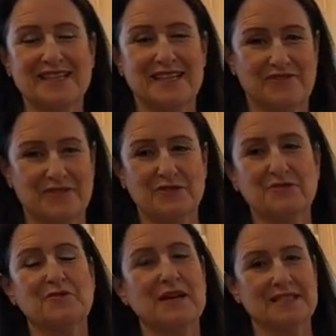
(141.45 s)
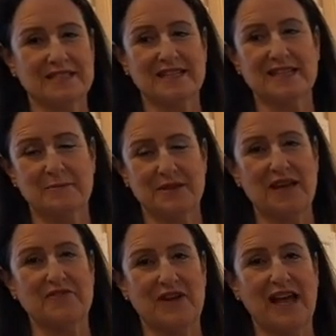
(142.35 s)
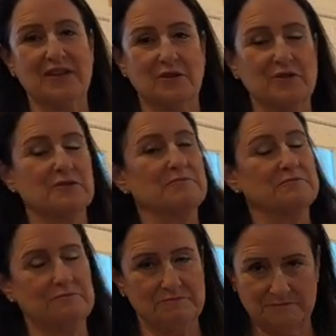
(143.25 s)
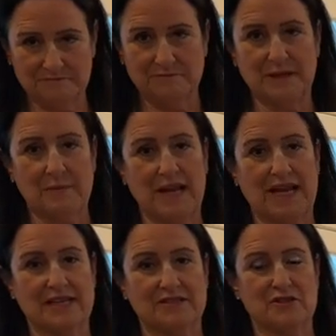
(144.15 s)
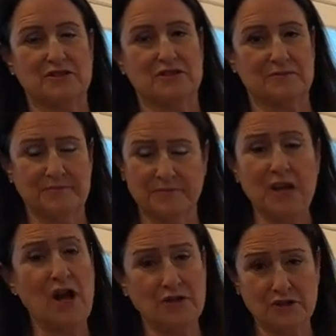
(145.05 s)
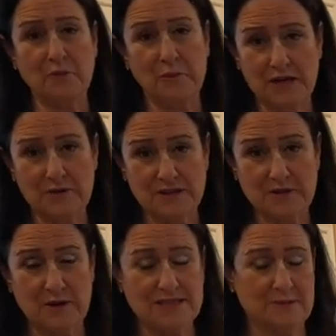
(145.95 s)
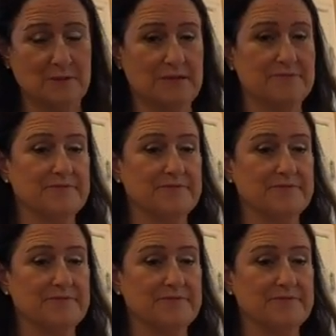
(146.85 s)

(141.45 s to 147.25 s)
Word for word: If you want to keep that fat lower, be my guest. There's also butter in the recipe.